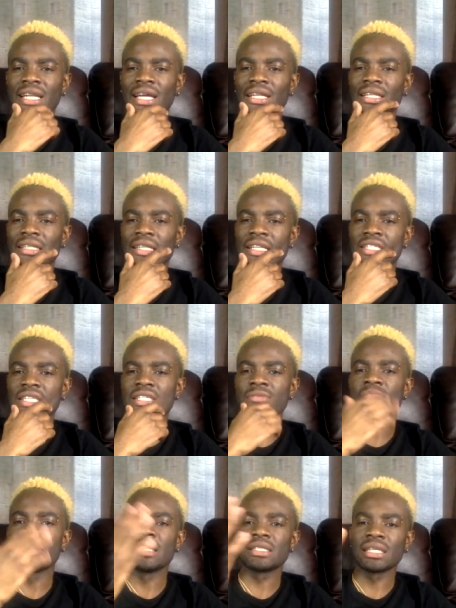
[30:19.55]
And this
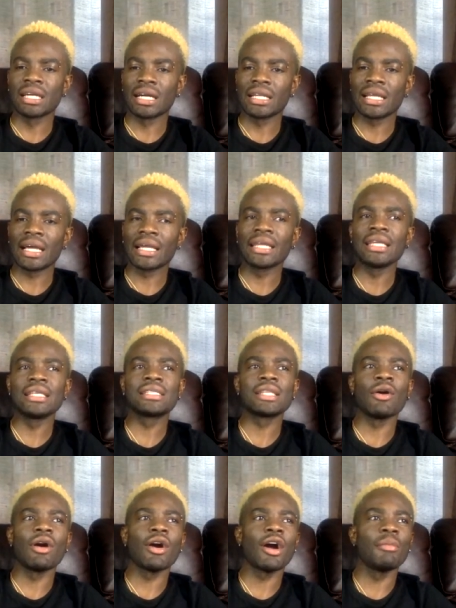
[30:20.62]
is basically a
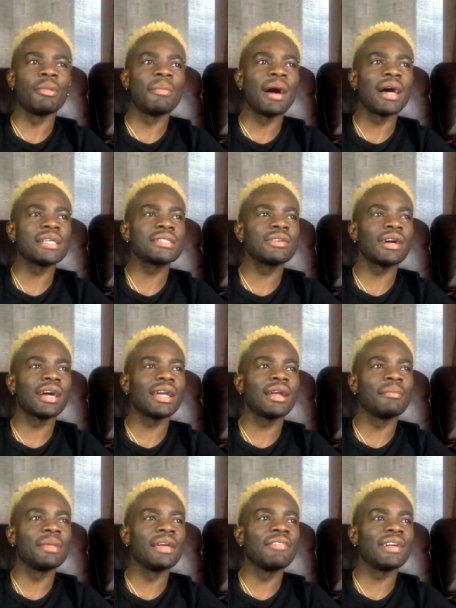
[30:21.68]
Easter. What kind of boss? What kind
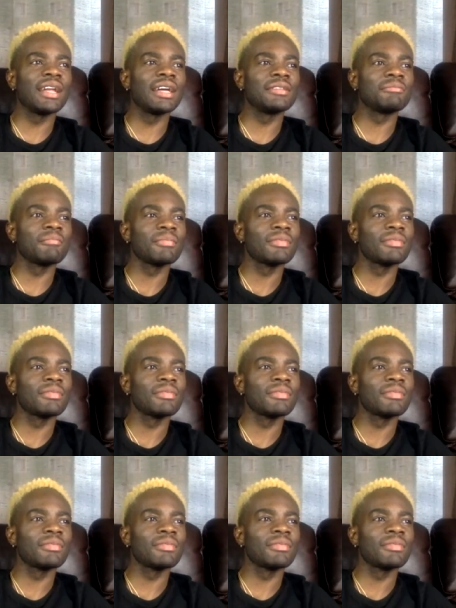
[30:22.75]
of that?